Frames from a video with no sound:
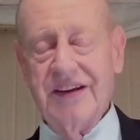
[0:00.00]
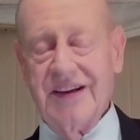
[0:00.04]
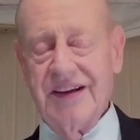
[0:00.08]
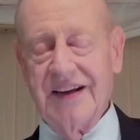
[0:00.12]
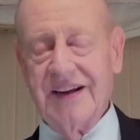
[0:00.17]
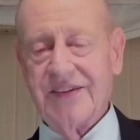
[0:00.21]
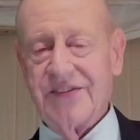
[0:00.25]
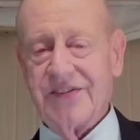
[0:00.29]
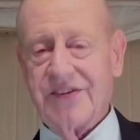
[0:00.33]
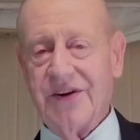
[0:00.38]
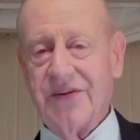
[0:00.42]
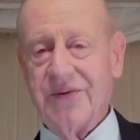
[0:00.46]
Mm.
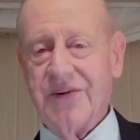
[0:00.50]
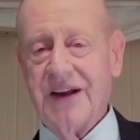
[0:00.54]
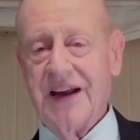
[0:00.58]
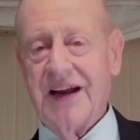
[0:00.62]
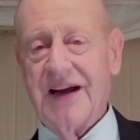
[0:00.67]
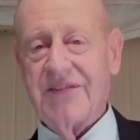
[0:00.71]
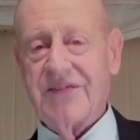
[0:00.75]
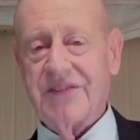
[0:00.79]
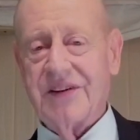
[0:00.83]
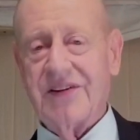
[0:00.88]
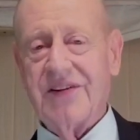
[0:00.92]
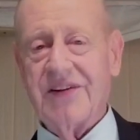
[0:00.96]
And so we
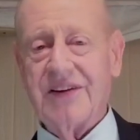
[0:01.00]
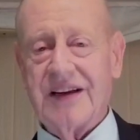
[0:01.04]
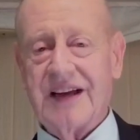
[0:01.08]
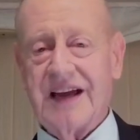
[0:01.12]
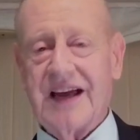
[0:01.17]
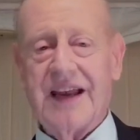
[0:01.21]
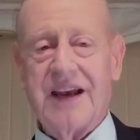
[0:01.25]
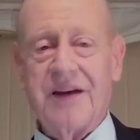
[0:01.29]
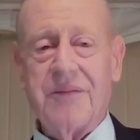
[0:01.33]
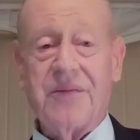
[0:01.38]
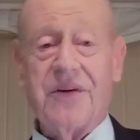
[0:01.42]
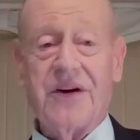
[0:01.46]
have to look
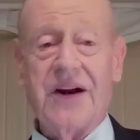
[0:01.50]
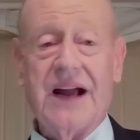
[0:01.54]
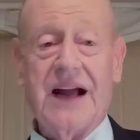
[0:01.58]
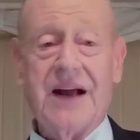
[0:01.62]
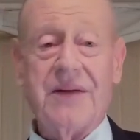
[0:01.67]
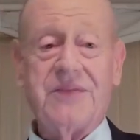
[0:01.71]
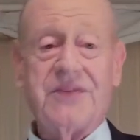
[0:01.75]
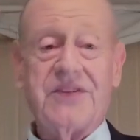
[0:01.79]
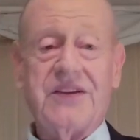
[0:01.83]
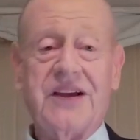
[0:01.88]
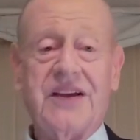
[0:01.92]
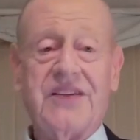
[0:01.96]
at it
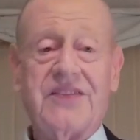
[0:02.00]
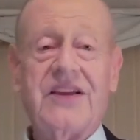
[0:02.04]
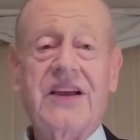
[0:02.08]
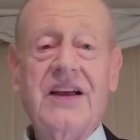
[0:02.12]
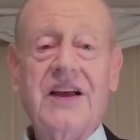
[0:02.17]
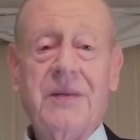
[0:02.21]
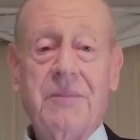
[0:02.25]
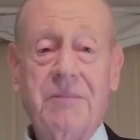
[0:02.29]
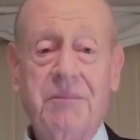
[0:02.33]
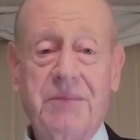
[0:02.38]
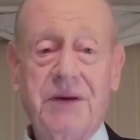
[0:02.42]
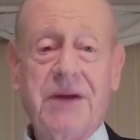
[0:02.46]
perhaps as
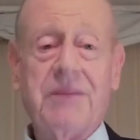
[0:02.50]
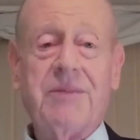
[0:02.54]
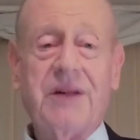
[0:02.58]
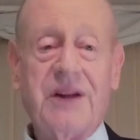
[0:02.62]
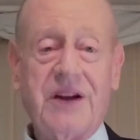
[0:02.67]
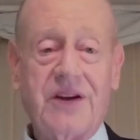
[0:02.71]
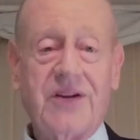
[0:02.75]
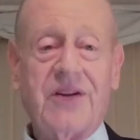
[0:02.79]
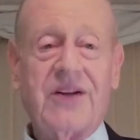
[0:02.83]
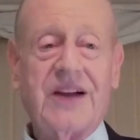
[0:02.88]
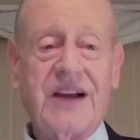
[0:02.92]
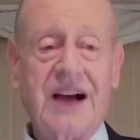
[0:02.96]

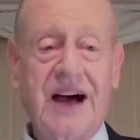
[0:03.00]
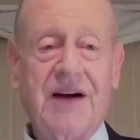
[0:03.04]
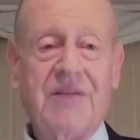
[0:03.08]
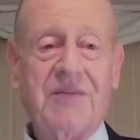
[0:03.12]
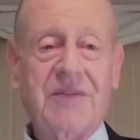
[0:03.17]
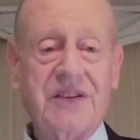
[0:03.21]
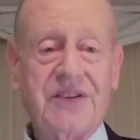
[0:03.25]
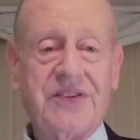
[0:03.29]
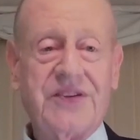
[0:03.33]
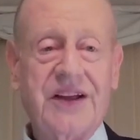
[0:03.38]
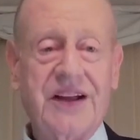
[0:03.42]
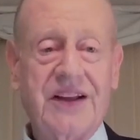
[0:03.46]
biblical
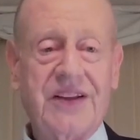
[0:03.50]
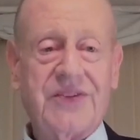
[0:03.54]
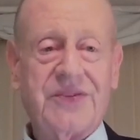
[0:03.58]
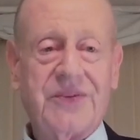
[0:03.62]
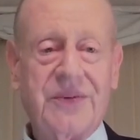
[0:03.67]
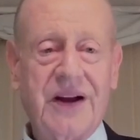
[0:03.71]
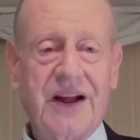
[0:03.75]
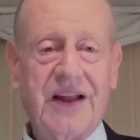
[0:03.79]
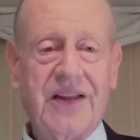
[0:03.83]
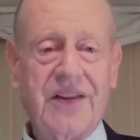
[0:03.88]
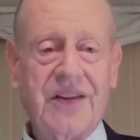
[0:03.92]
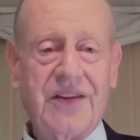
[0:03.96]
common sense
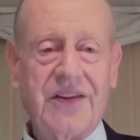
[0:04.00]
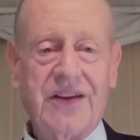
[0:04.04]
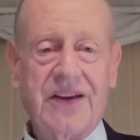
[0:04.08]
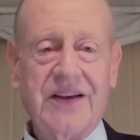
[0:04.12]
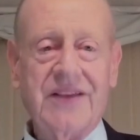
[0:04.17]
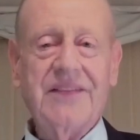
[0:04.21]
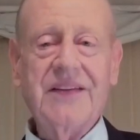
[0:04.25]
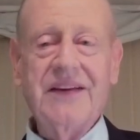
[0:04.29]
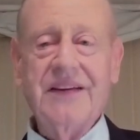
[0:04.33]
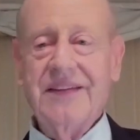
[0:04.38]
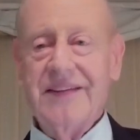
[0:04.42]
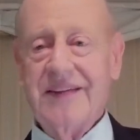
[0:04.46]
rather
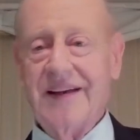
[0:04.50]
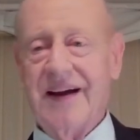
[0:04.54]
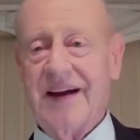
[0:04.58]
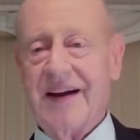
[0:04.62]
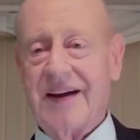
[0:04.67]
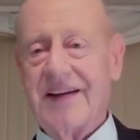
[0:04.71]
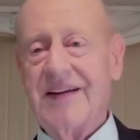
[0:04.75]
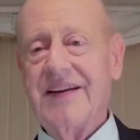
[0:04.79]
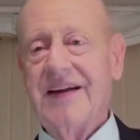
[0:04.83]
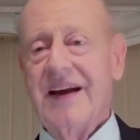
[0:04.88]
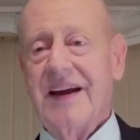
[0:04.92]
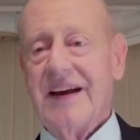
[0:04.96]
than
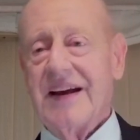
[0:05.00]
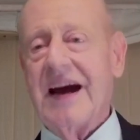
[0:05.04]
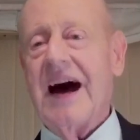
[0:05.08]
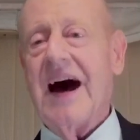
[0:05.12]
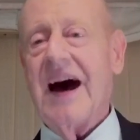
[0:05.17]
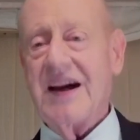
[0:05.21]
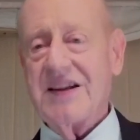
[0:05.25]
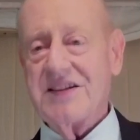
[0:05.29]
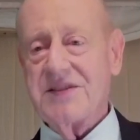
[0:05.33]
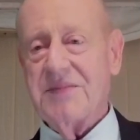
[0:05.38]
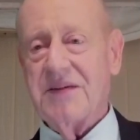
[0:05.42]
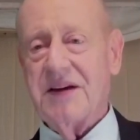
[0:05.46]
uh,
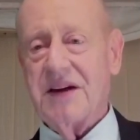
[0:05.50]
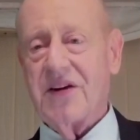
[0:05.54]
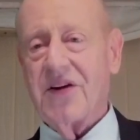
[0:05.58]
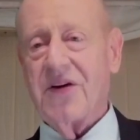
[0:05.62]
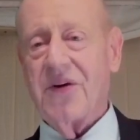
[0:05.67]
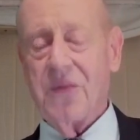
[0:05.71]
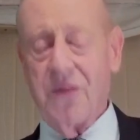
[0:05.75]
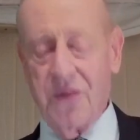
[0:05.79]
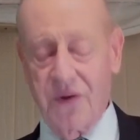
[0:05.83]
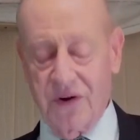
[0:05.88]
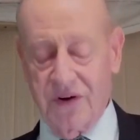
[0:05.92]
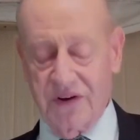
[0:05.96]
cosmic
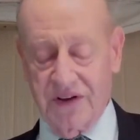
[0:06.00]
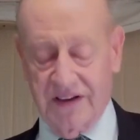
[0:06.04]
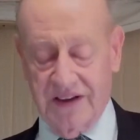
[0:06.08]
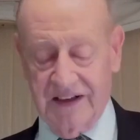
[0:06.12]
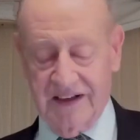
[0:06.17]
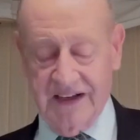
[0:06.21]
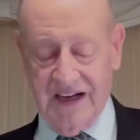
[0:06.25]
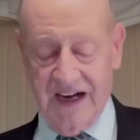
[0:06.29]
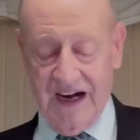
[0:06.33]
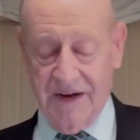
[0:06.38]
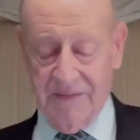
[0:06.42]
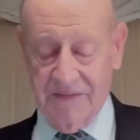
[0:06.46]
or worldly
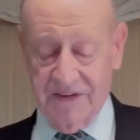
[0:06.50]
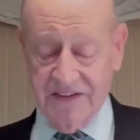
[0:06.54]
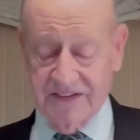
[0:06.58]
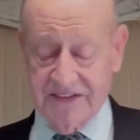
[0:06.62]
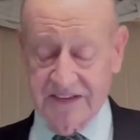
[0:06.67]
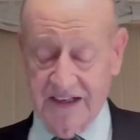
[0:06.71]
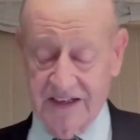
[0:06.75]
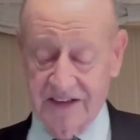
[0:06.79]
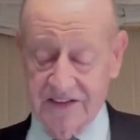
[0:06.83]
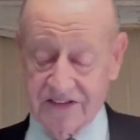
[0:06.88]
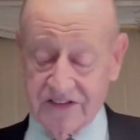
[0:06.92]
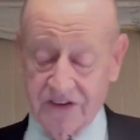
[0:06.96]
common
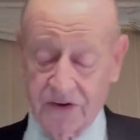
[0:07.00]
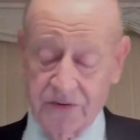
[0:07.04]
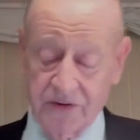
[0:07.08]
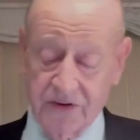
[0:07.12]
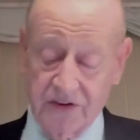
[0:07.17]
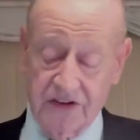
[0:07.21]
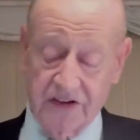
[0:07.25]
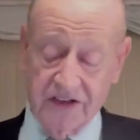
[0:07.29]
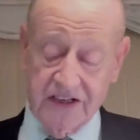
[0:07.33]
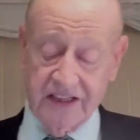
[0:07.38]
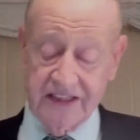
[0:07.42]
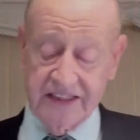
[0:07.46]
sense. So we'll
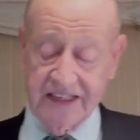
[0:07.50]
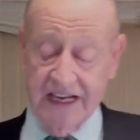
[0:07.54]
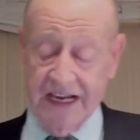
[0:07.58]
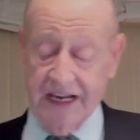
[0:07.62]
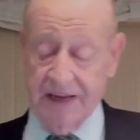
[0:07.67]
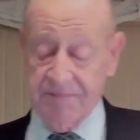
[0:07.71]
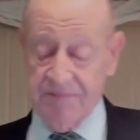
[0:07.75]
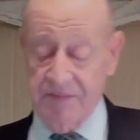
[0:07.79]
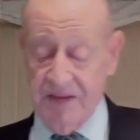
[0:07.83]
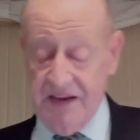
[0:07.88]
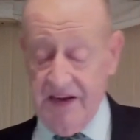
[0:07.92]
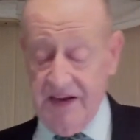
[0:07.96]
look at
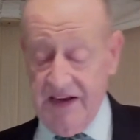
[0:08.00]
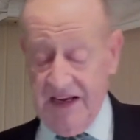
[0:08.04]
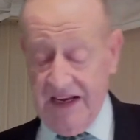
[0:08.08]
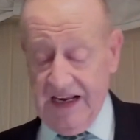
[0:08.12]
that.